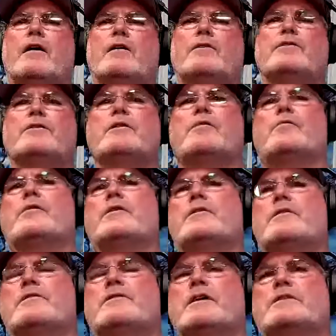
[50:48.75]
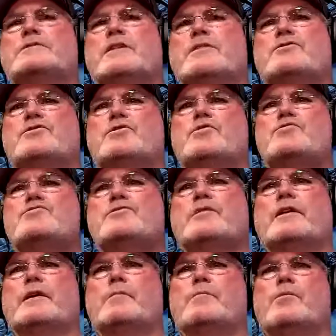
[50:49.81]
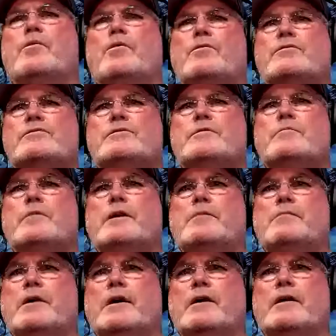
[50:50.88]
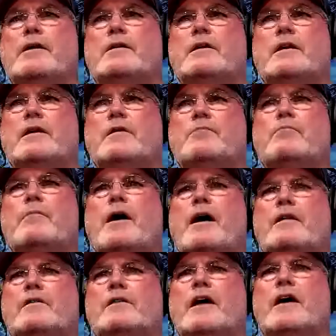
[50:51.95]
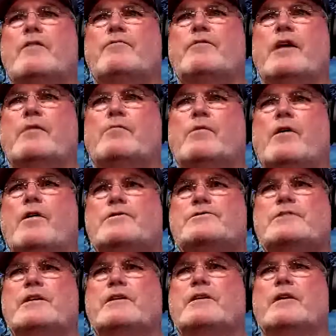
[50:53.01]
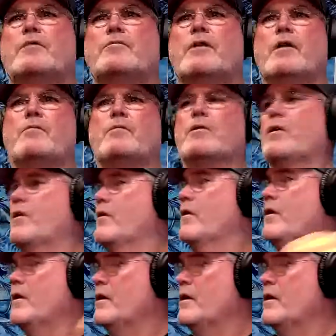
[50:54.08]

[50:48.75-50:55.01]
You know, one of the things that's hugely important to me, man, in my life, like we're all sitting here, right? We're all